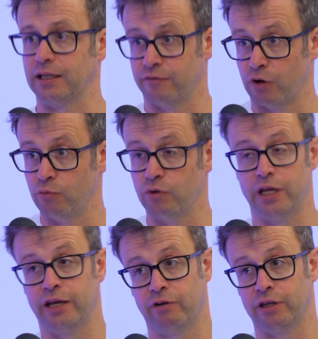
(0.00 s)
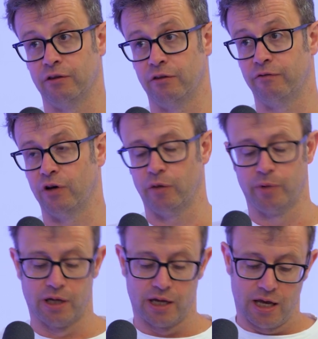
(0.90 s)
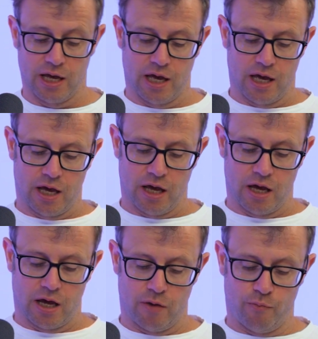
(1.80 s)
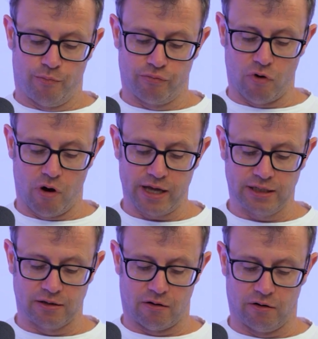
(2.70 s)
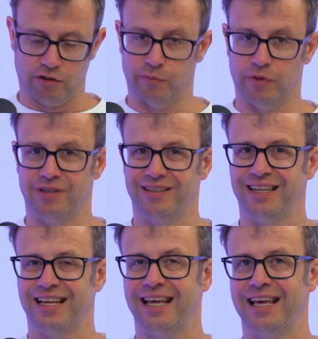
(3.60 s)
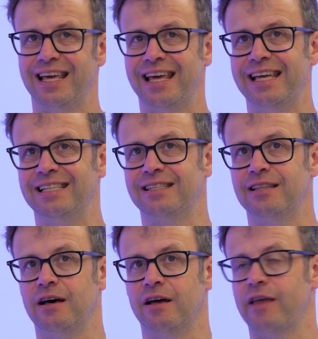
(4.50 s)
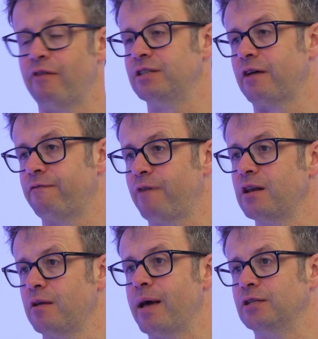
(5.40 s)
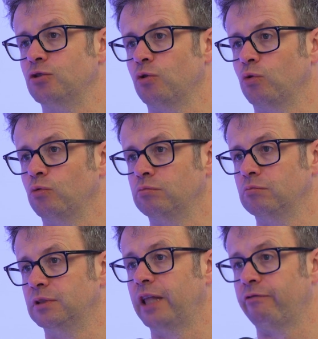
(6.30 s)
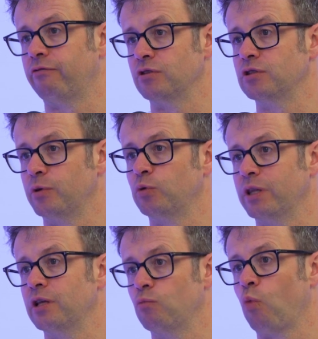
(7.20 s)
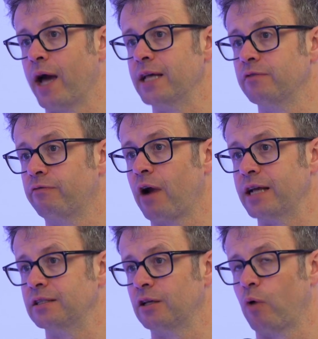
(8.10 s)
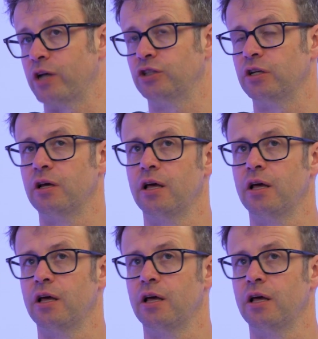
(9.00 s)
to vote than hearing the verb. Bryan's argument is that there is a fundamental difference between the ways of phrasing the question.